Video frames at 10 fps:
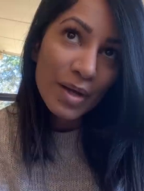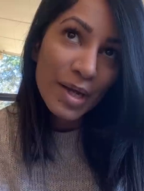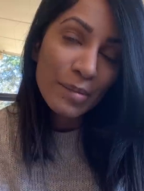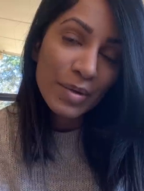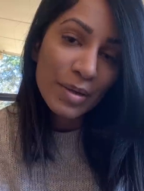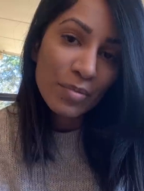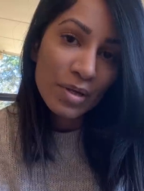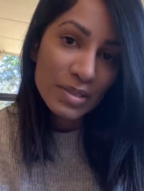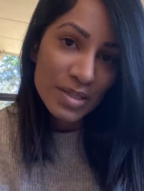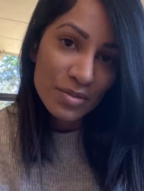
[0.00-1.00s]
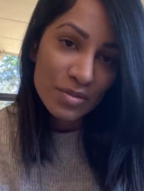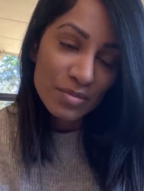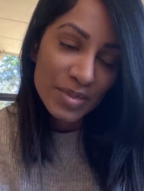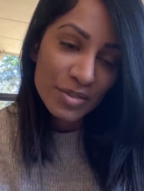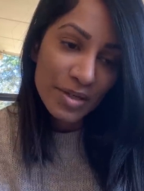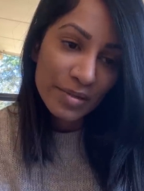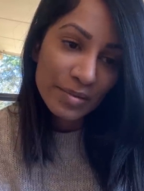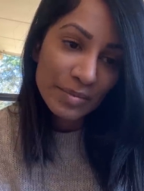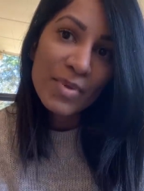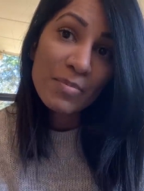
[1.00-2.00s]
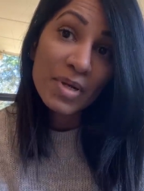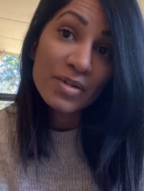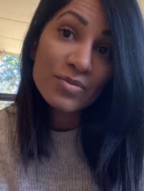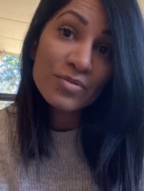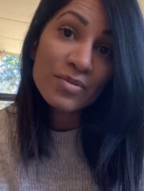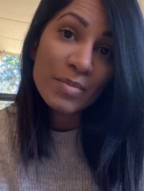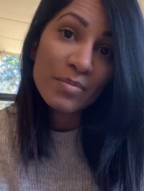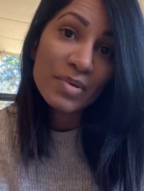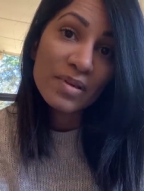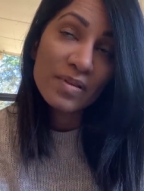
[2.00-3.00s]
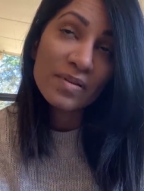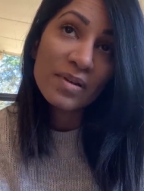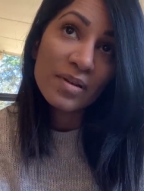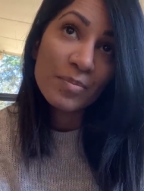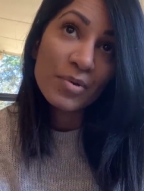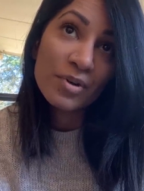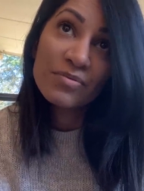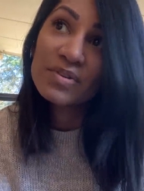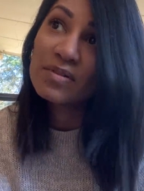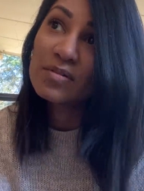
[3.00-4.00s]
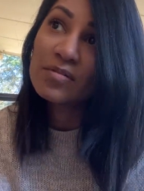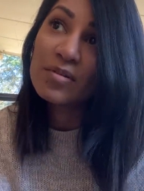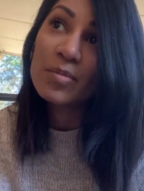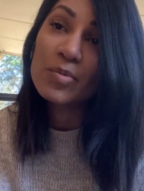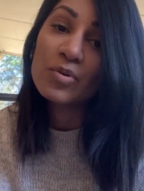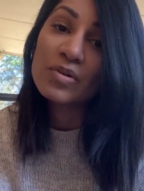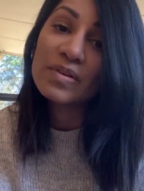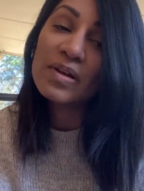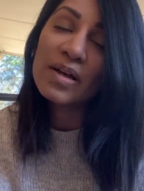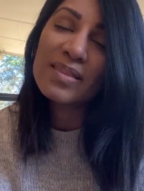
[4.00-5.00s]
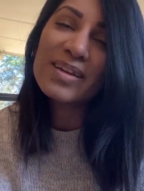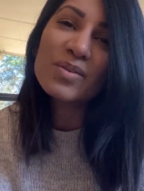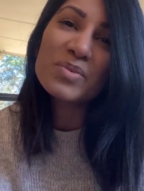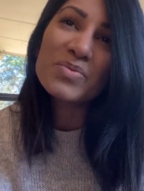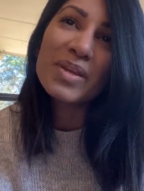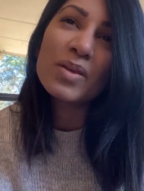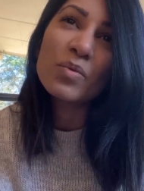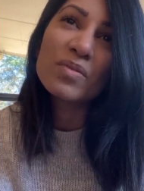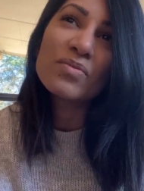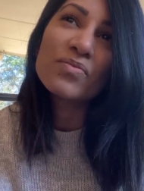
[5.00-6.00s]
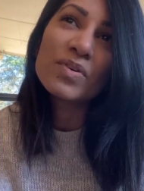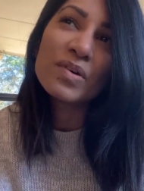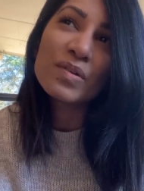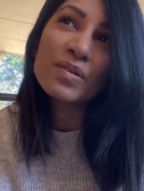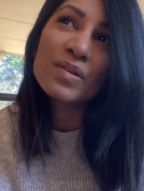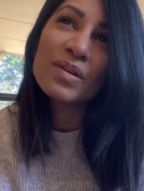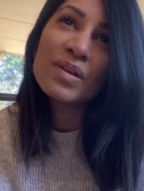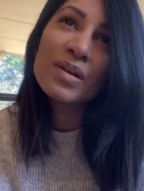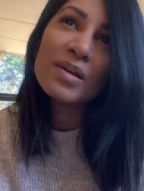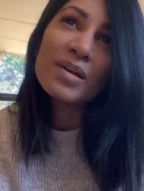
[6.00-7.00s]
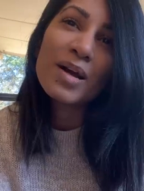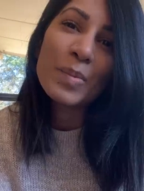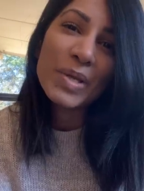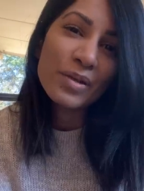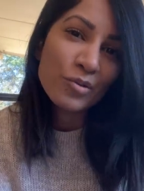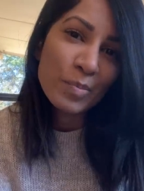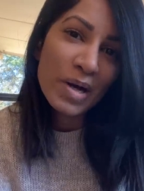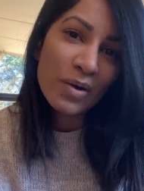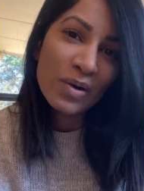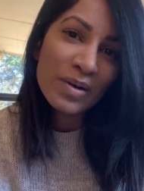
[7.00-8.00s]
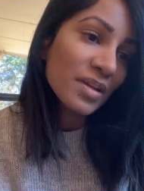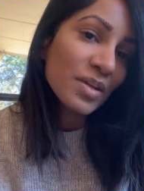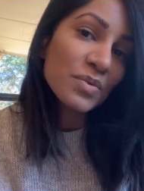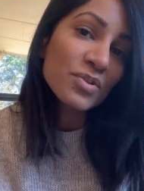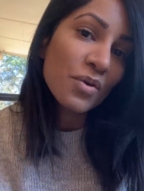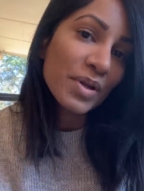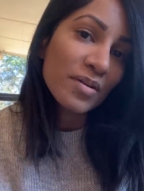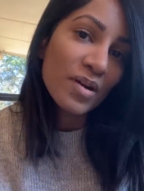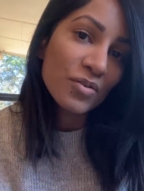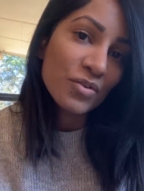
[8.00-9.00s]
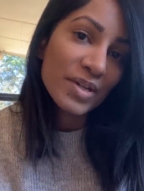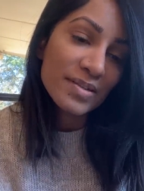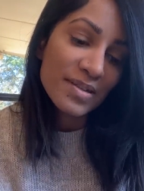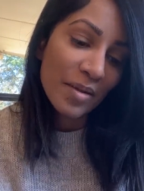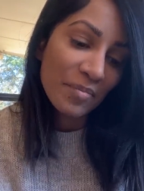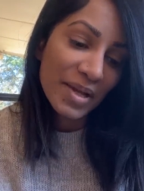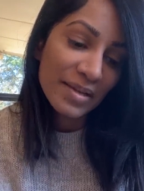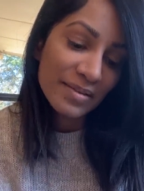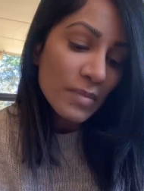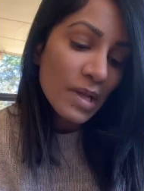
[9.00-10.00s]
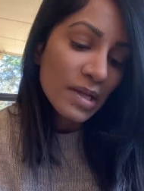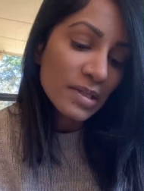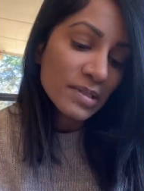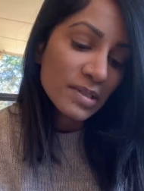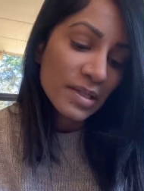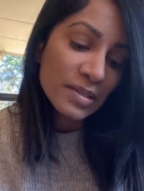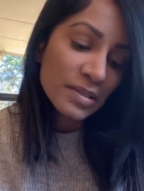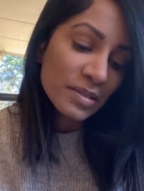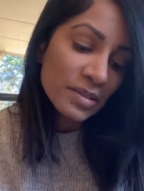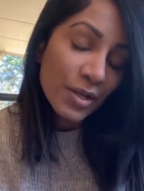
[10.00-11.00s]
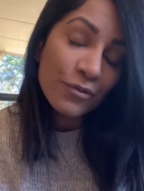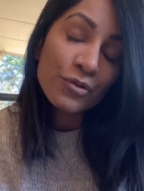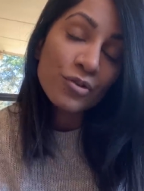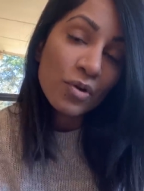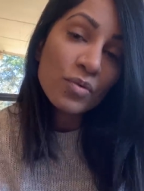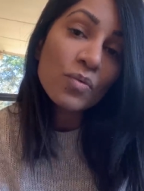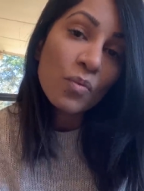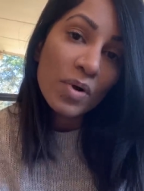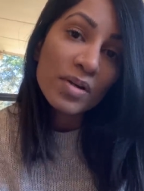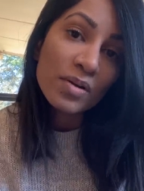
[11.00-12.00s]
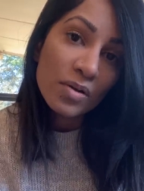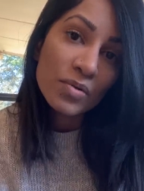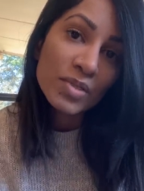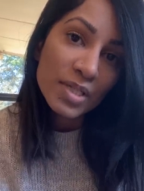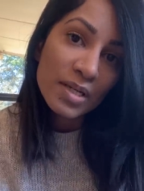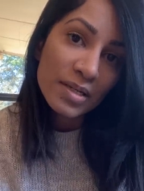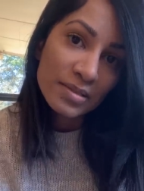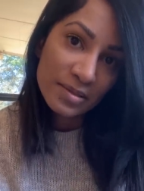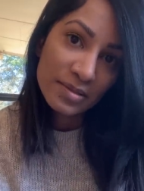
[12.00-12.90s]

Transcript: hate bringing politics onto my channel, but I do remember this clip of Cyril Ramaphosa. I think it was when he was first coming into power. He was going around doing his campaigns, and he said, if you don't want load shedding,